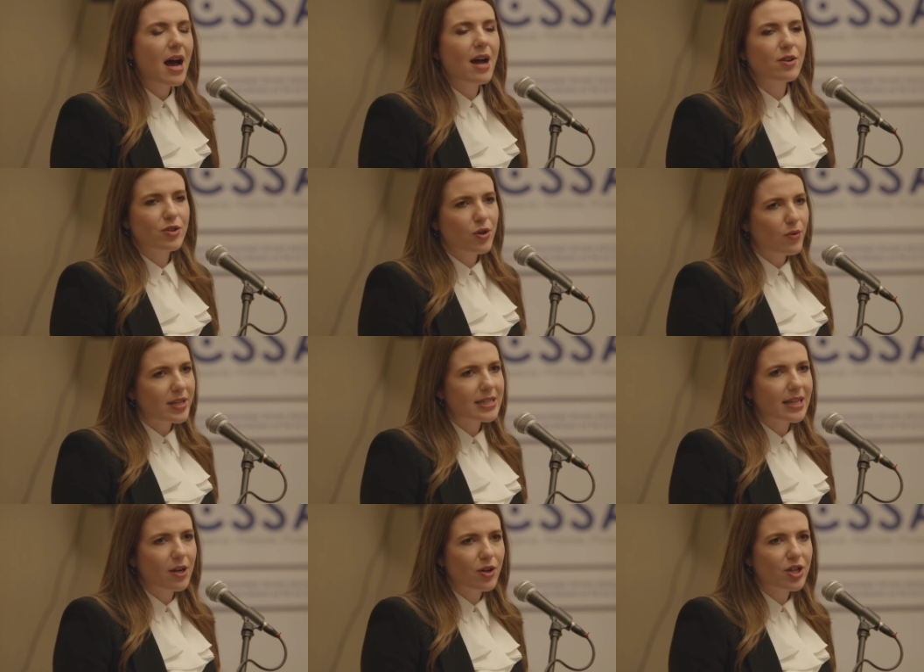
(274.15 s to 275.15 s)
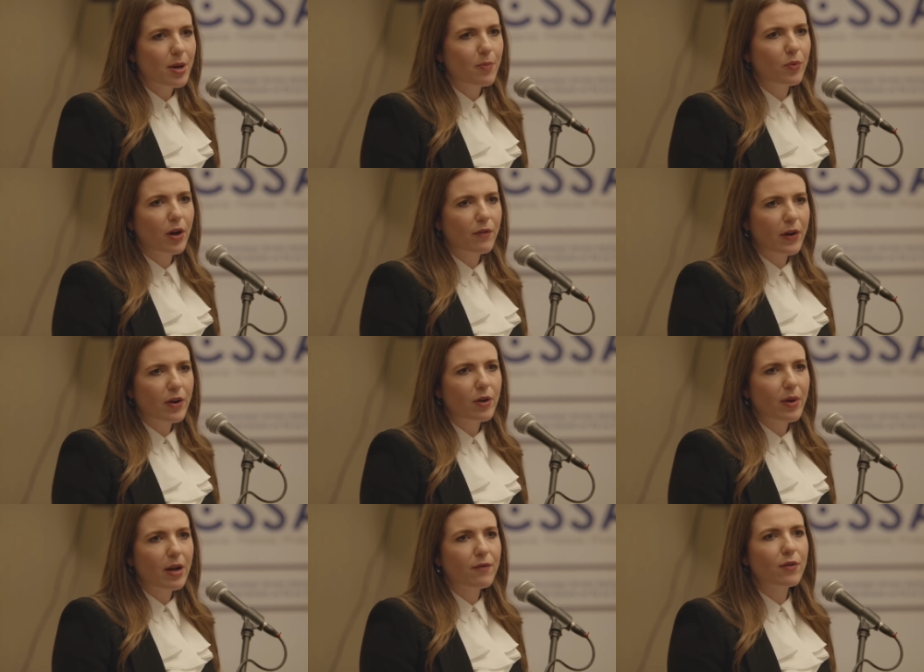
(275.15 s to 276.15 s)
under Tony's leadership. We are very
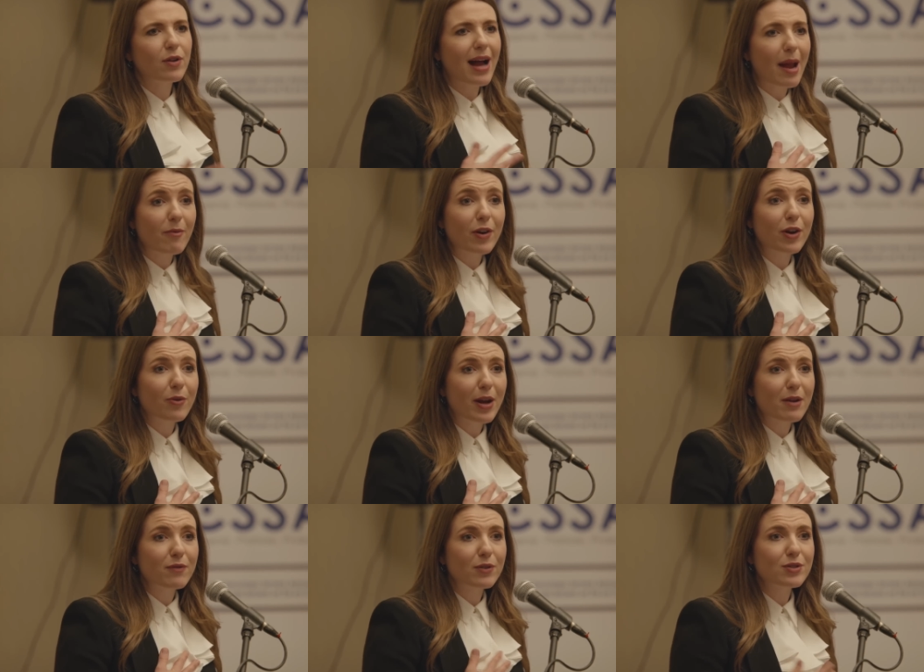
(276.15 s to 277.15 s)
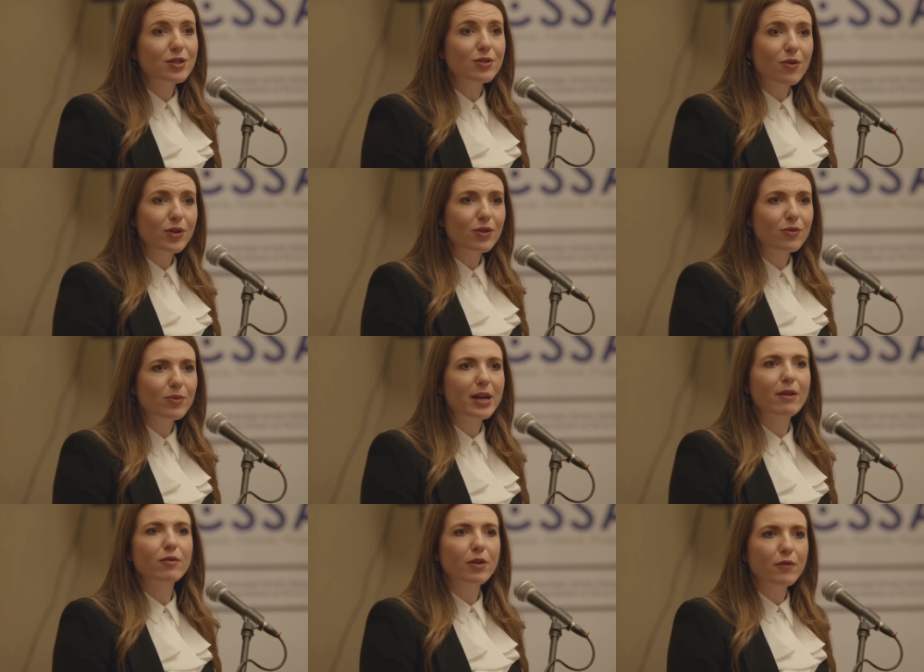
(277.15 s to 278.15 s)
grateful. I'm very grateful to know you, what
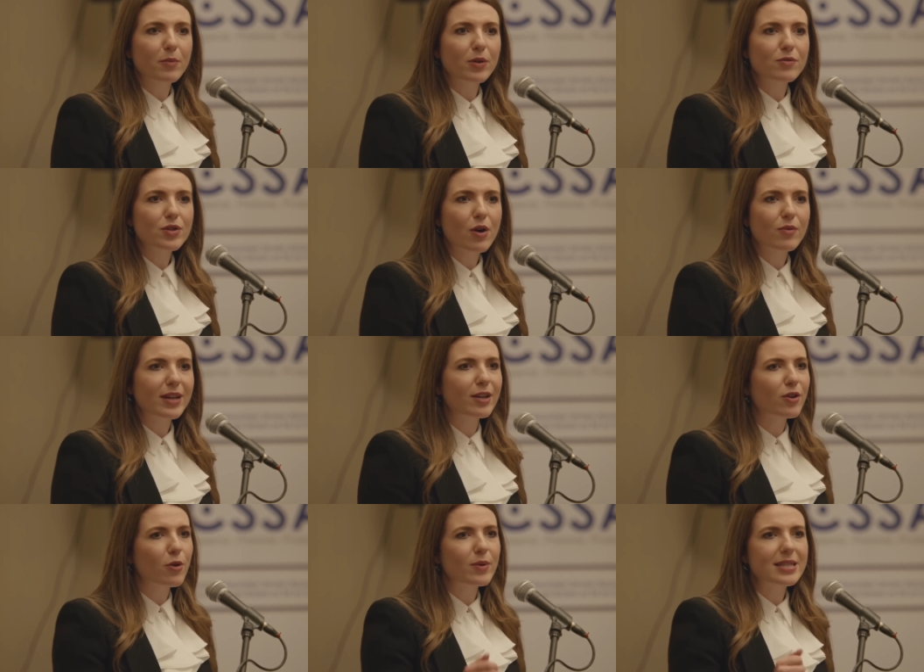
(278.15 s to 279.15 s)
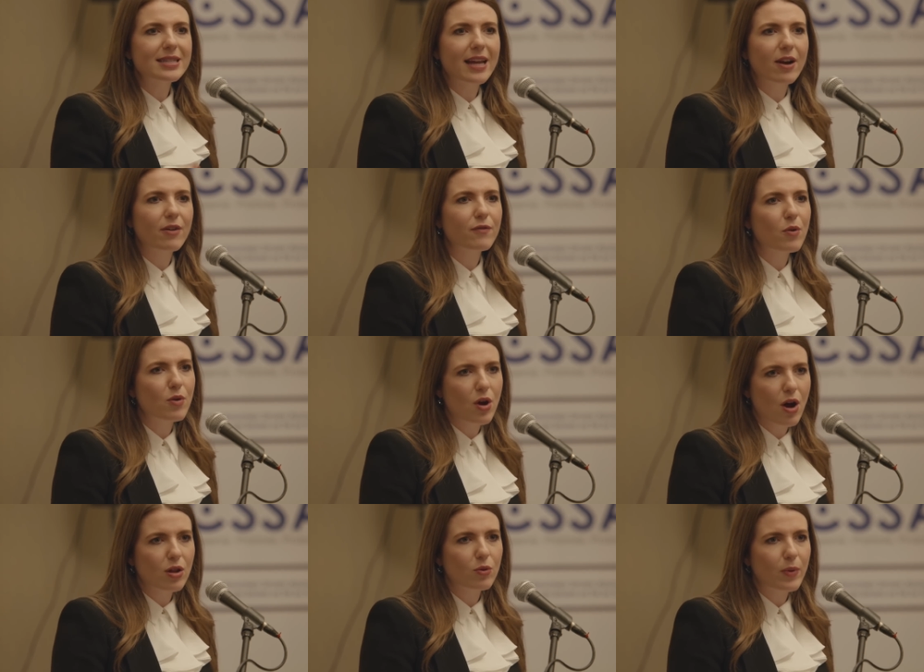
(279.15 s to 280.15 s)
I've learned from you, Tony, and you're always there, phone
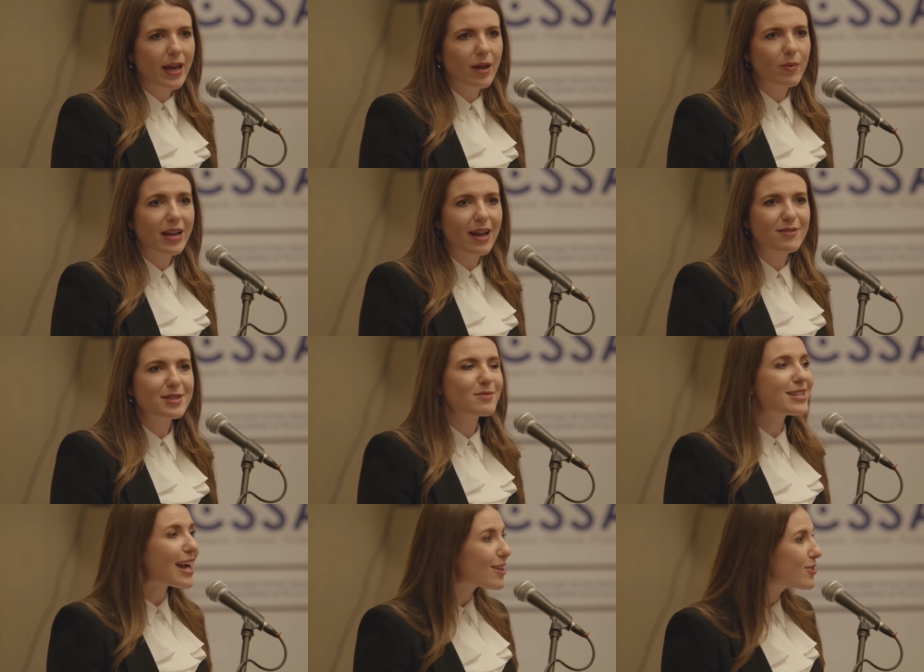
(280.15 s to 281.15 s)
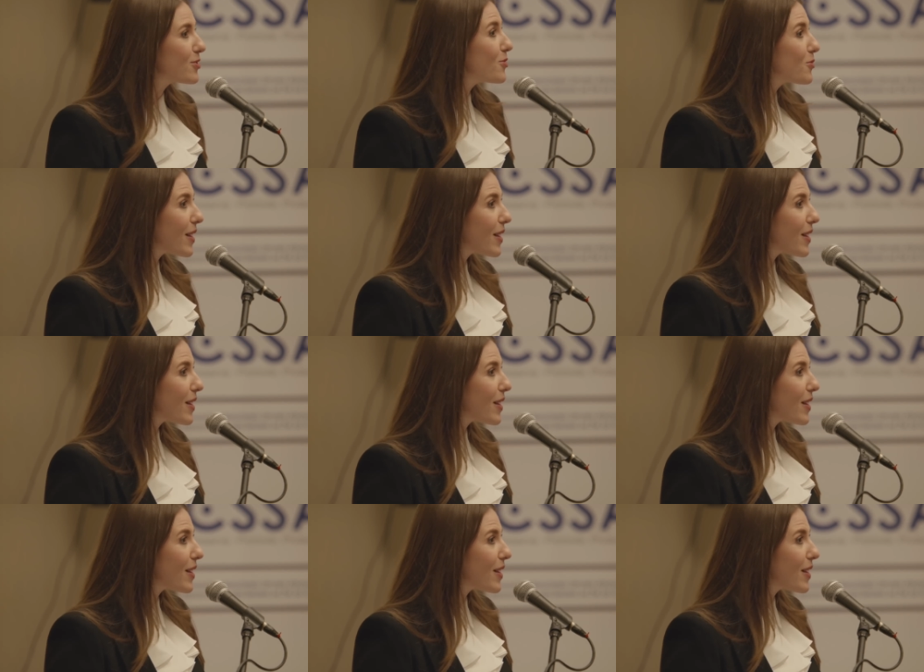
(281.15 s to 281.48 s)
call away when I have some technical